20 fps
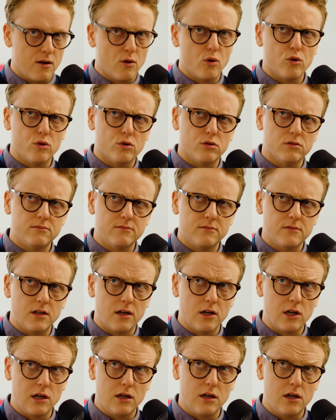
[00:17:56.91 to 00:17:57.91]
or
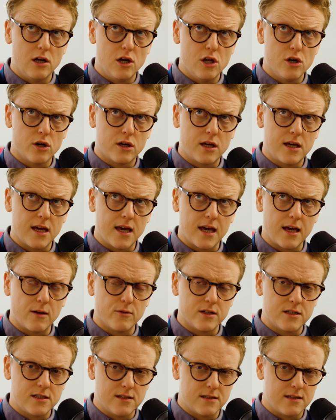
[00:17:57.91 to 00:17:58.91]
Looking,
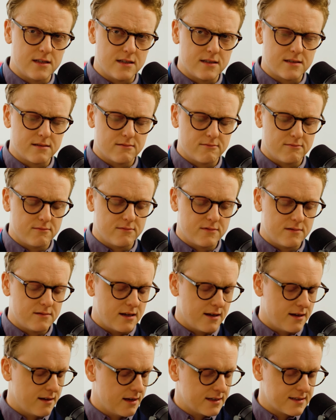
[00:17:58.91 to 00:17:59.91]
which is his
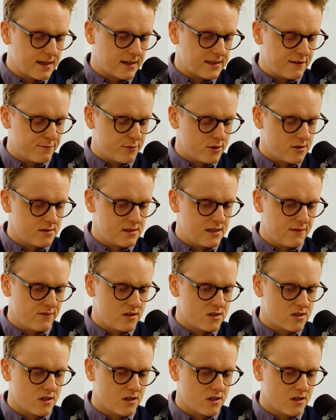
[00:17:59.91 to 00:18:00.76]
executive produced TV